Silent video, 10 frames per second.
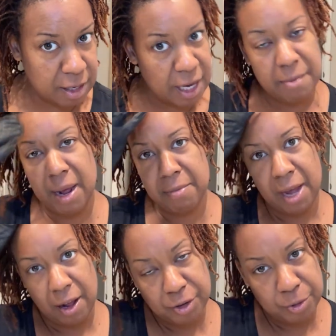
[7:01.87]
And maybe
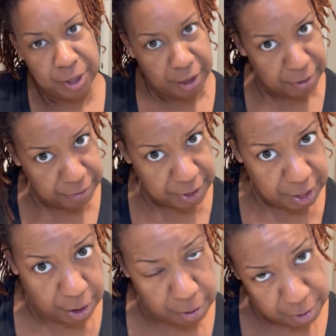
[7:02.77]
I'll do another
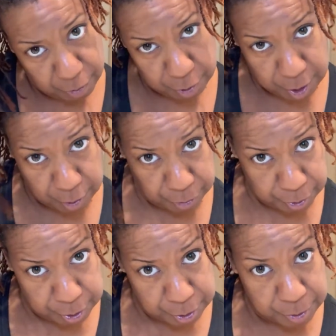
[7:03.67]
video and we'll go
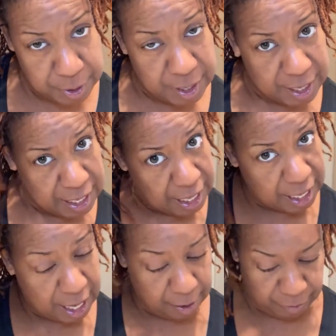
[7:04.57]
through and
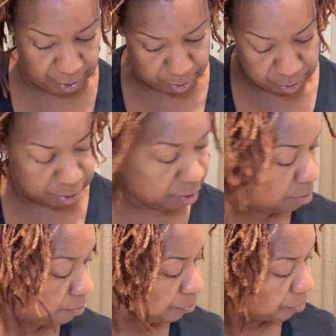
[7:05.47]
count those.
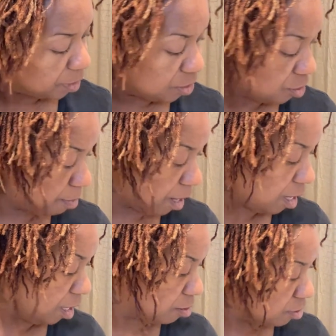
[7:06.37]
So my
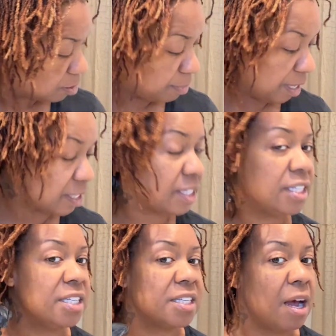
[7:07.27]
color is mixed.
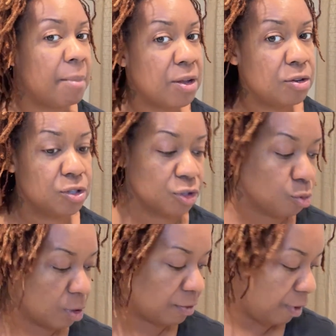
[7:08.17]
This time I used a
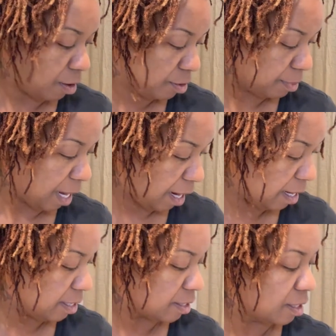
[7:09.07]
20 volume,
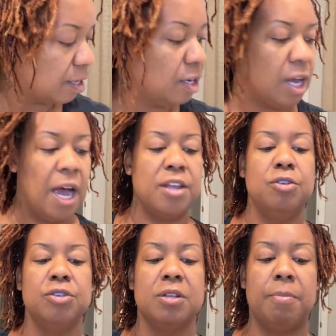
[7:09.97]
guys. I
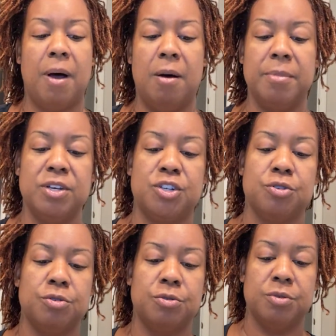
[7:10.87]
used the Paul
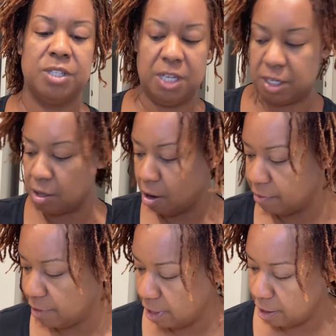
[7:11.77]
Mitchell
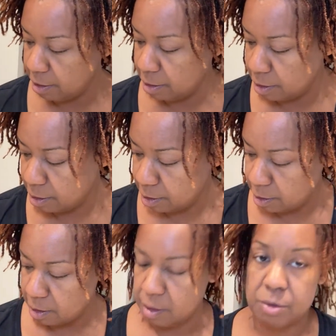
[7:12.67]
6RV.
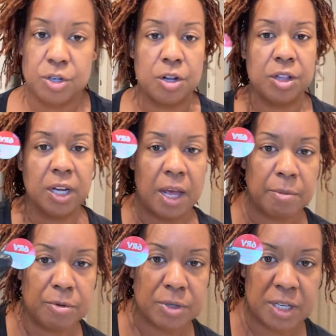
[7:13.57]
Show you the
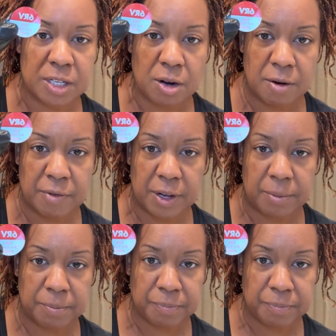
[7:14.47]
label, 6RV.